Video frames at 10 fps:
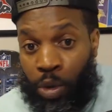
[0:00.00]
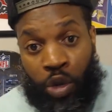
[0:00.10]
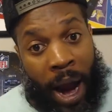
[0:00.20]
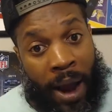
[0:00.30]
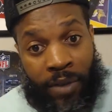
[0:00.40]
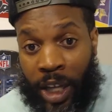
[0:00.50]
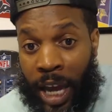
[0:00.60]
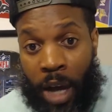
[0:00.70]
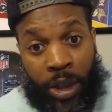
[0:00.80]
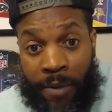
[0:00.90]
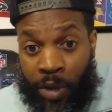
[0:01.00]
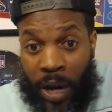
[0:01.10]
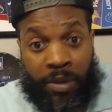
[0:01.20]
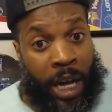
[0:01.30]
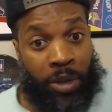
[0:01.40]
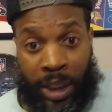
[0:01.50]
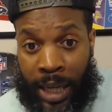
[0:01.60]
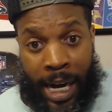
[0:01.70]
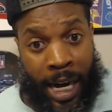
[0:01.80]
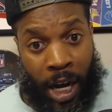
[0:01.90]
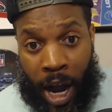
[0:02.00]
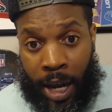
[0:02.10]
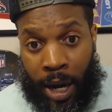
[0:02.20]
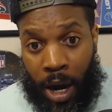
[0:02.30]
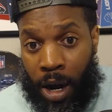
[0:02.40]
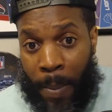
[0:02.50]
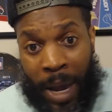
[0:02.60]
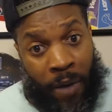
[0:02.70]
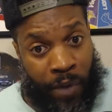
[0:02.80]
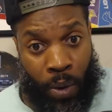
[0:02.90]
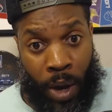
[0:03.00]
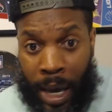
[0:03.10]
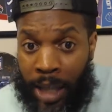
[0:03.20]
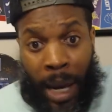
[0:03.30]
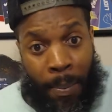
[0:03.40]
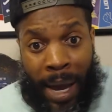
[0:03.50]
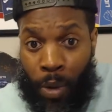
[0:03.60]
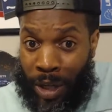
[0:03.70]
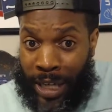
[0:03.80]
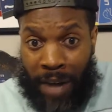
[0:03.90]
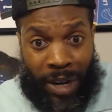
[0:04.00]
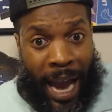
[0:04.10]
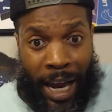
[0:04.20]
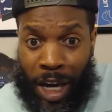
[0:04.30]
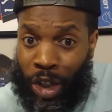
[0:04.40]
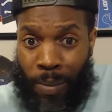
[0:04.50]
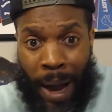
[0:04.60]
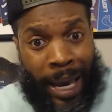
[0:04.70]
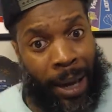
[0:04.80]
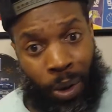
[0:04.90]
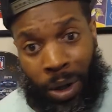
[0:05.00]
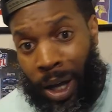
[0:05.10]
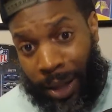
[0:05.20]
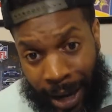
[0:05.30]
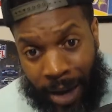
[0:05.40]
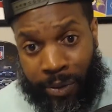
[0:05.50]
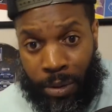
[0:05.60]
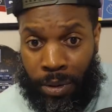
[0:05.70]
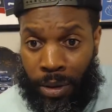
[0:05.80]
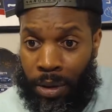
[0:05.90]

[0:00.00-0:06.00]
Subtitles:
Even Travis Kelce said in an interview, he's like, man, when Tyreek got here, it took my game to another level.